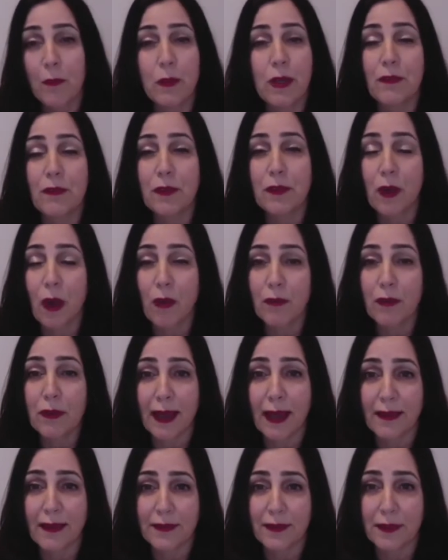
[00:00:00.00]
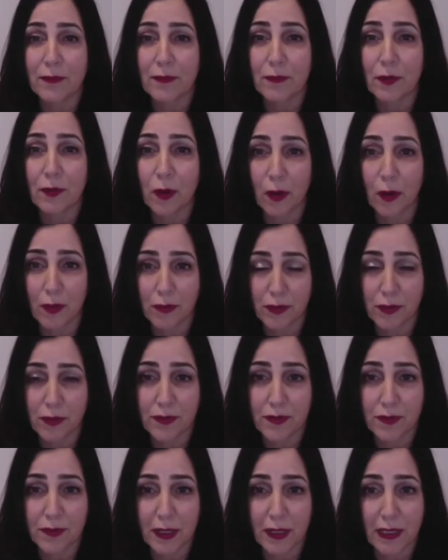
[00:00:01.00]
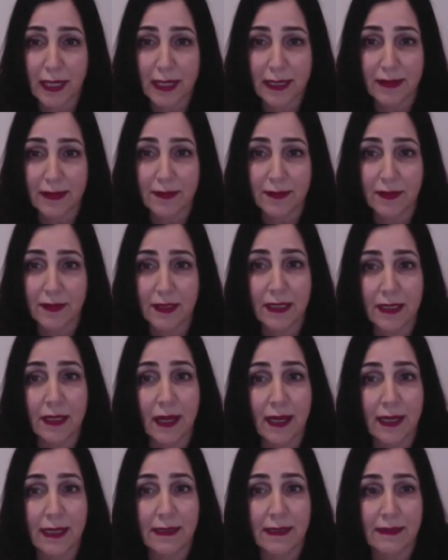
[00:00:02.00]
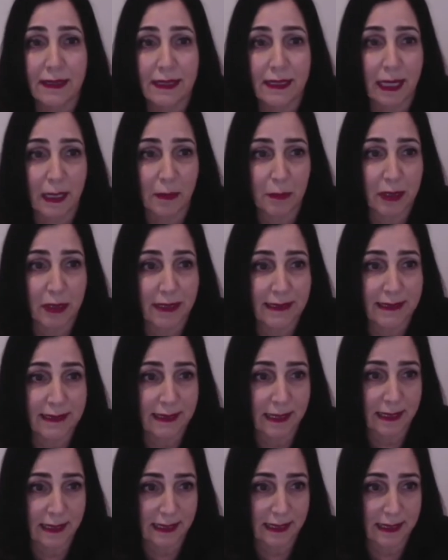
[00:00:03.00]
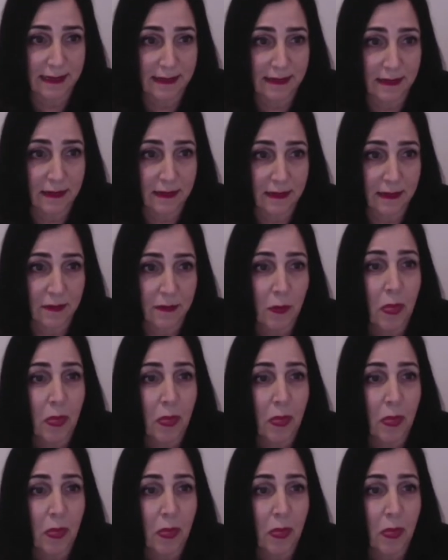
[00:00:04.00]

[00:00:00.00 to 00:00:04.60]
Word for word: And we have a novel asset for ulcerative colitis in IND enabling studies.